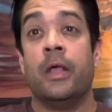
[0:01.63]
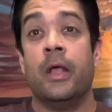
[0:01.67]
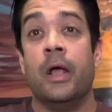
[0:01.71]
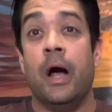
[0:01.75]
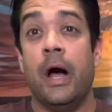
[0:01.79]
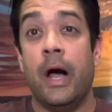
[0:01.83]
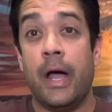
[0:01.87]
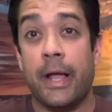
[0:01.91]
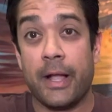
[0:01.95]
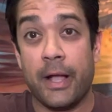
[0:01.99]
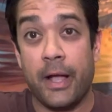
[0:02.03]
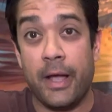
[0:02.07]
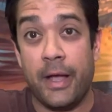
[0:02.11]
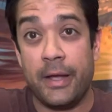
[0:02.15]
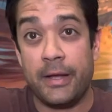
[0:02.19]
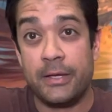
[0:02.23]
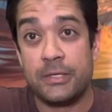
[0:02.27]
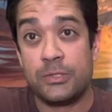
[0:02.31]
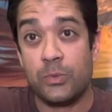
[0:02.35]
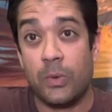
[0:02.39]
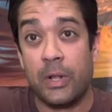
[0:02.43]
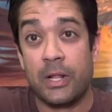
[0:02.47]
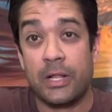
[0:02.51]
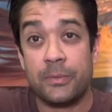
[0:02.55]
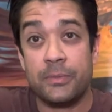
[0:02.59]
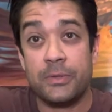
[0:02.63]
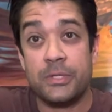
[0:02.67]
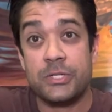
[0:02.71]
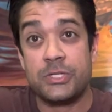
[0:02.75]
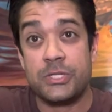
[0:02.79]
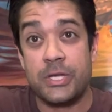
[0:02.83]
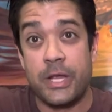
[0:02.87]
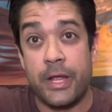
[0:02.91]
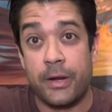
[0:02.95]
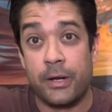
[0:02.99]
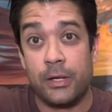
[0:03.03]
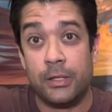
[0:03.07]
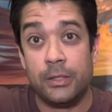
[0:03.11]
Hi guys, welcome to the
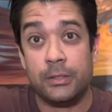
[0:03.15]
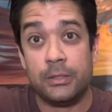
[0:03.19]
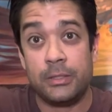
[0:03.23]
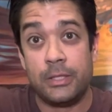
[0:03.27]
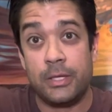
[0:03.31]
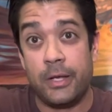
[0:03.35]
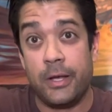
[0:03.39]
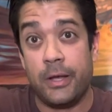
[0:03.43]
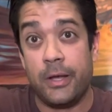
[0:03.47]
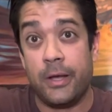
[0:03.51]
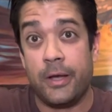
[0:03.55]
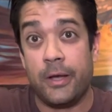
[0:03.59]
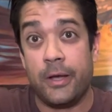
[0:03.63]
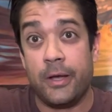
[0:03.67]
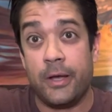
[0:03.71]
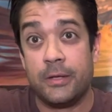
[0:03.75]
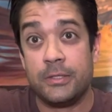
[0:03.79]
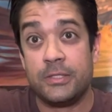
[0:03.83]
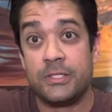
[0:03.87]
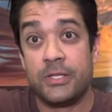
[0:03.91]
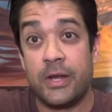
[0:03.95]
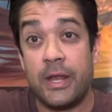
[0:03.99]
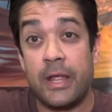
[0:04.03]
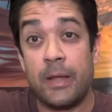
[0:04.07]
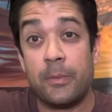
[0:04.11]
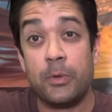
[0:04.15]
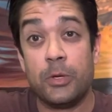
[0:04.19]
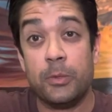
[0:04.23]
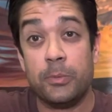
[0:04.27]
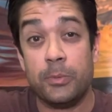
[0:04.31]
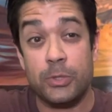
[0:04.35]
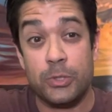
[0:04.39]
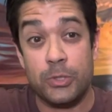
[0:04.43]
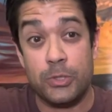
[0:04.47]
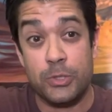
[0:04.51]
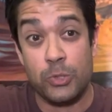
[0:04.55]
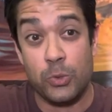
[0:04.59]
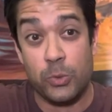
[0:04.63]
channel. Today I'm going to
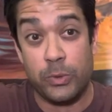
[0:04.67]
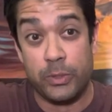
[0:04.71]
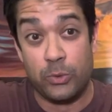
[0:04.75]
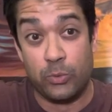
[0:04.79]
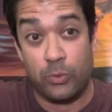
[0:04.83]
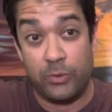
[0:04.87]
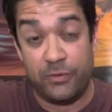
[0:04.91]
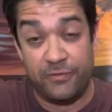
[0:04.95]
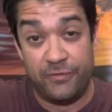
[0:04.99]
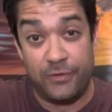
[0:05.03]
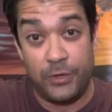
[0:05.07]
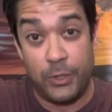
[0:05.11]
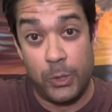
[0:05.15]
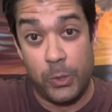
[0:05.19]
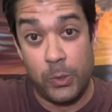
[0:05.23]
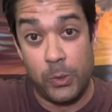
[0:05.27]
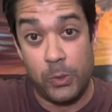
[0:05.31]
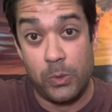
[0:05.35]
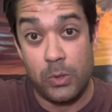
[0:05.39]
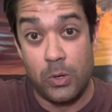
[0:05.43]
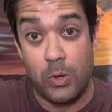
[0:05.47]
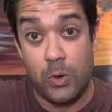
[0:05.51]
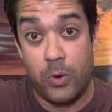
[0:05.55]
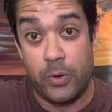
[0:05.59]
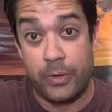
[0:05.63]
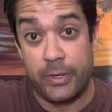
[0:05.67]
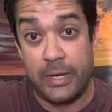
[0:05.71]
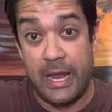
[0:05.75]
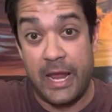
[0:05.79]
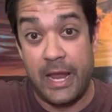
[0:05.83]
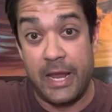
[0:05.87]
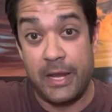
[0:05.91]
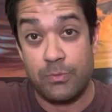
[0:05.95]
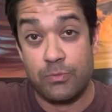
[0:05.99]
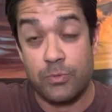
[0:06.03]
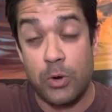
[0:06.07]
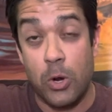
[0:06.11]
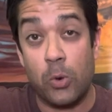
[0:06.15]
be doing a review on
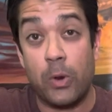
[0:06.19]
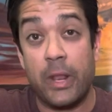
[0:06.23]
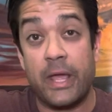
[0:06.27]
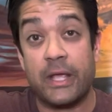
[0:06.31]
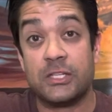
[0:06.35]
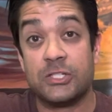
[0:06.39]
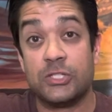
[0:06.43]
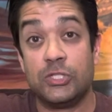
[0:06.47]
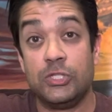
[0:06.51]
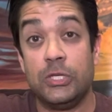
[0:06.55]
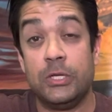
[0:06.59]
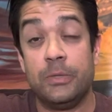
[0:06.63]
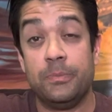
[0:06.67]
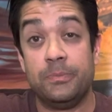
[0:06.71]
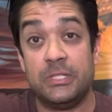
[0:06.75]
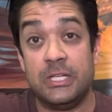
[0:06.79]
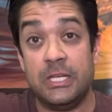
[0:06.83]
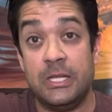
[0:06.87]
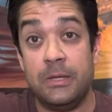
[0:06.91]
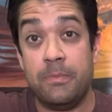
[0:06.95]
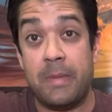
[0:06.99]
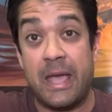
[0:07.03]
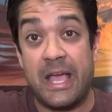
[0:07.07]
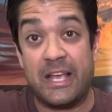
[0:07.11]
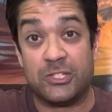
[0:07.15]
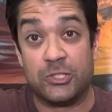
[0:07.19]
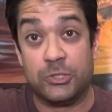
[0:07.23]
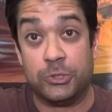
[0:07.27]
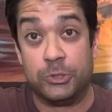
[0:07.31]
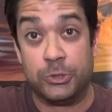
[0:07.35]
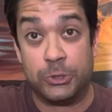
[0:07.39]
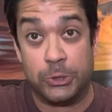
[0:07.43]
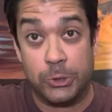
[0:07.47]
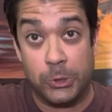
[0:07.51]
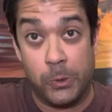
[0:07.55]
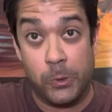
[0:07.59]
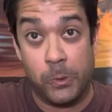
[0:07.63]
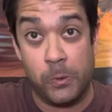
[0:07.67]
a Rolex GMT Master
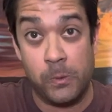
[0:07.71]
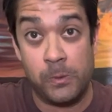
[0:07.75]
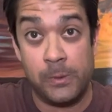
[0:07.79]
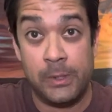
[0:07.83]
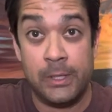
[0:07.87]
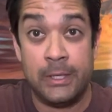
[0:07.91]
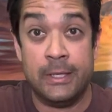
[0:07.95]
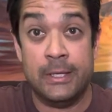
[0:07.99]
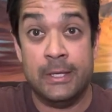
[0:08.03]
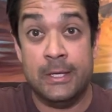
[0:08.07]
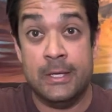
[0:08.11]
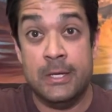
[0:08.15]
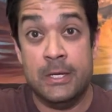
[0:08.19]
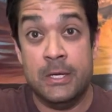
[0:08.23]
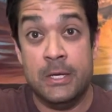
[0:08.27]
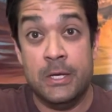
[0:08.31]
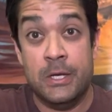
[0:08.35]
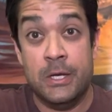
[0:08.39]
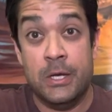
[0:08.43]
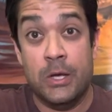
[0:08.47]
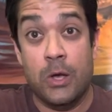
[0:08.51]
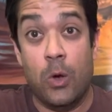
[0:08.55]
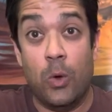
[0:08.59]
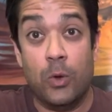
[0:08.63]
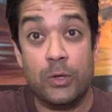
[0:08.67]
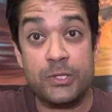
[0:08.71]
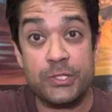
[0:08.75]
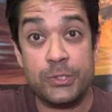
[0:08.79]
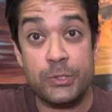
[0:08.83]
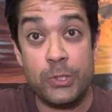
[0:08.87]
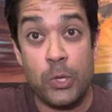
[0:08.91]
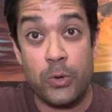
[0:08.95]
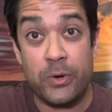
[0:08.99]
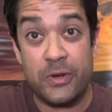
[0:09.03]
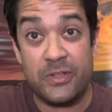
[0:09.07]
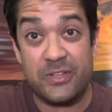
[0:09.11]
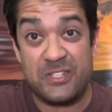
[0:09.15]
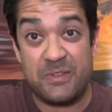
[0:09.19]
2, also
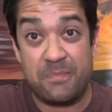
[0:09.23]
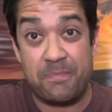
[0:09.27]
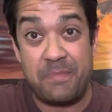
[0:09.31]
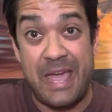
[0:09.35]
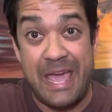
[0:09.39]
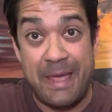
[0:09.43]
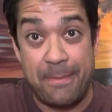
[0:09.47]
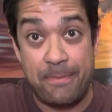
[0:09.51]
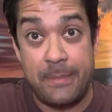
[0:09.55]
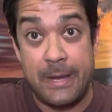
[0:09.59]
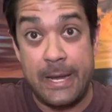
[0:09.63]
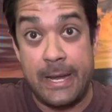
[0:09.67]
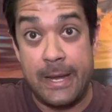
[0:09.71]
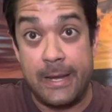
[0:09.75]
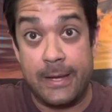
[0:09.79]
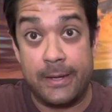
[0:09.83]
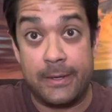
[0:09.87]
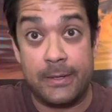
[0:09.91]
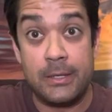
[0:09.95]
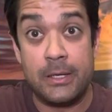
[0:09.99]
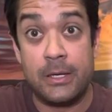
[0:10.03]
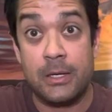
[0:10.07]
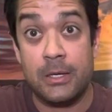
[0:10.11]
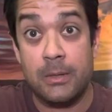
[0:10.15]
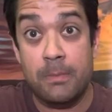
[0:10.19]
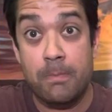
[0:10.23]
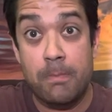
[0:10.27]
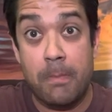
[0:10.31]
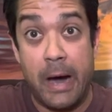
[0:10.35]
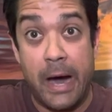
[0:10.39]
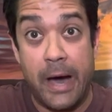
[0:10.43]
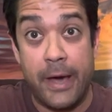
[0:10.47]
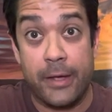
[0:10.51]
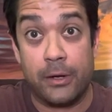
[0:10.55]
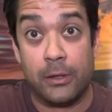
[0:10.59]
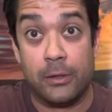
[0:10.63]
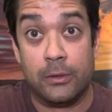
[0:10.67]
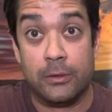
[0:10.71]
known as a Batman
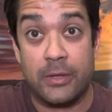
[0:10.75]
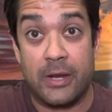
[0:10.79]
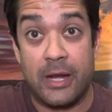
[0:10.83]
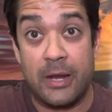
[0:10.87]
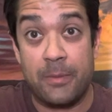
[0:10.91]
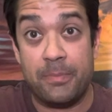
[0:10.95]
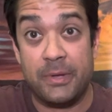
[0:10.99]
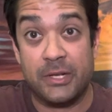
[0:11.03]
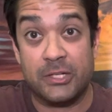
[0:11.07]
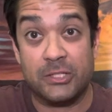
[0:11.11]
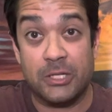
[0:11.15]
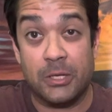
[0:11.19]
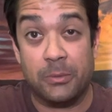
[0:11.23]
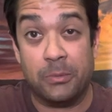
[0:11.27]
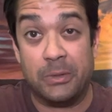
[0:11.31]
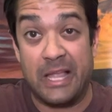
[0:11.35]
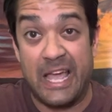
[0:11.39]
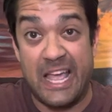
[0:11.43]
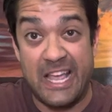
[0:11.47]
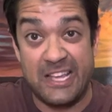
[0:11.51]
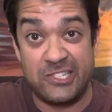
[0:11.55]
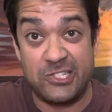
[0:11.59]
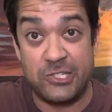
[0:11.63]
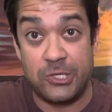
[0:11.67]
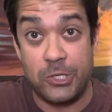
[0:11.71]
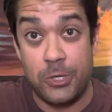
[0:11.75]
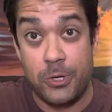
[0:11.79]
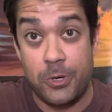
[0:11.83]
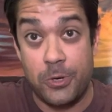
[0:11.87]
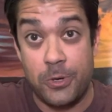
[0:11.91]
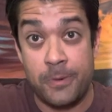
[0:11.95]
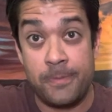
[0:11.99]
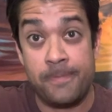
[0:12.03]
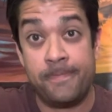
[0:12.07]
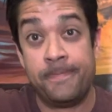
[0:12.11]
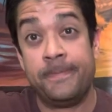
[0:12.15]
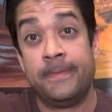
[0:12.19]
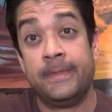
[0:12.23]
model that I picked up last
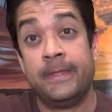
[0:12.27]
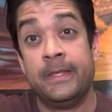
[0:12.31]
year.